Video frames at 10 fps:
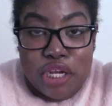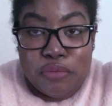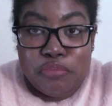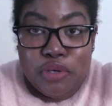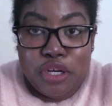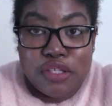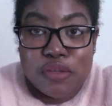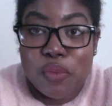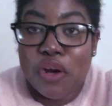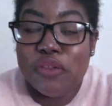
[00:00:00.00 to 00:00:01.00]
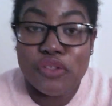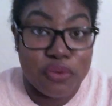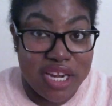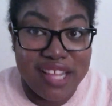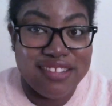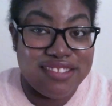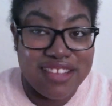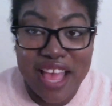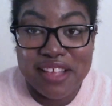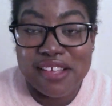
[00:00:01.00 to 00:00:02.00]
to put it somewhere on the screen
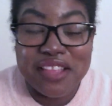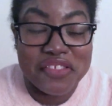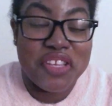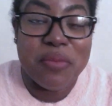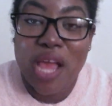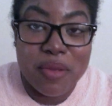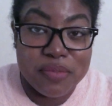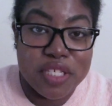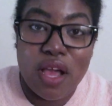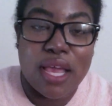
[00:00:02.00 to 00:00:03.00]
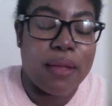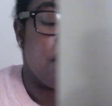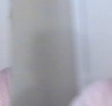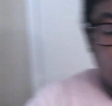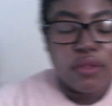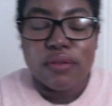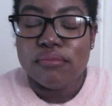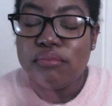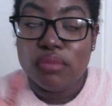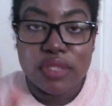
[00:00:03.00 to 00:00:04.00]
at the same time as me talking. I will
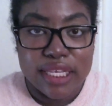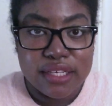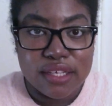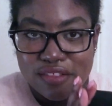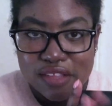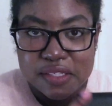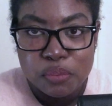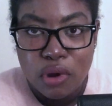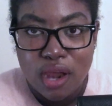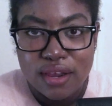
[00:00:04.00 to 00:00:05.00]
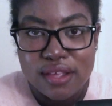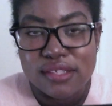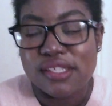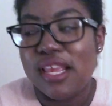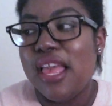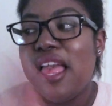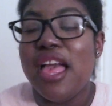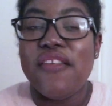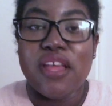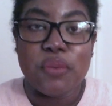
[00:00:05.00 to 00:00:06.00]
link this product,
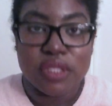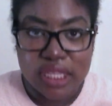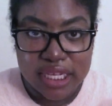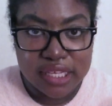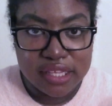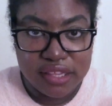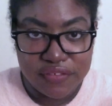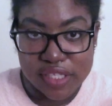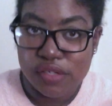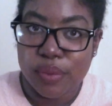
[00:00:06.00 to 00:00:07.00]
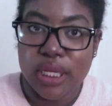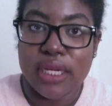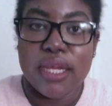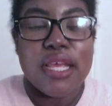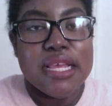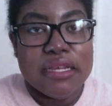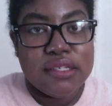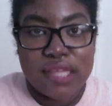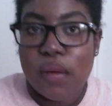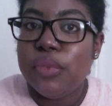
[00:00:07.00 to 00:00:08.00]
and I will link the Victorine
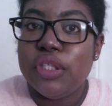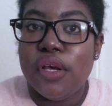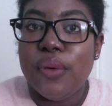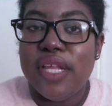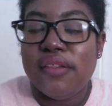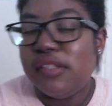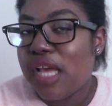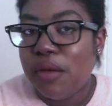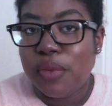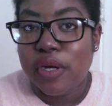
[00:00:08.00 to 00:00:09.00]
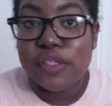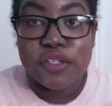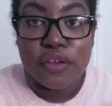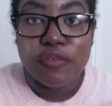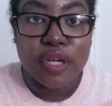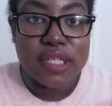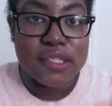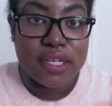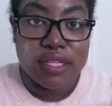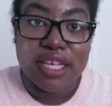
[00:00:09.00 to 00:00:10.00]
down below in the down bar, so don't forget to
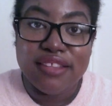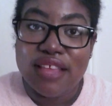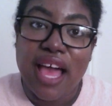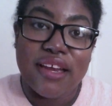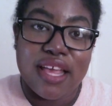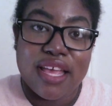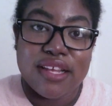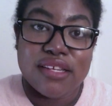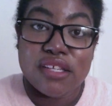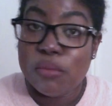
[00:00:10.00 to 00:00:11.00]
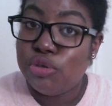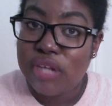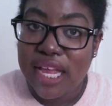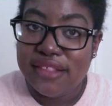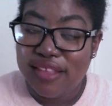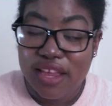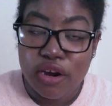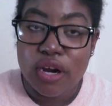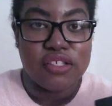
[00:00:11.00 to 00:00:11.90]
click that and double check there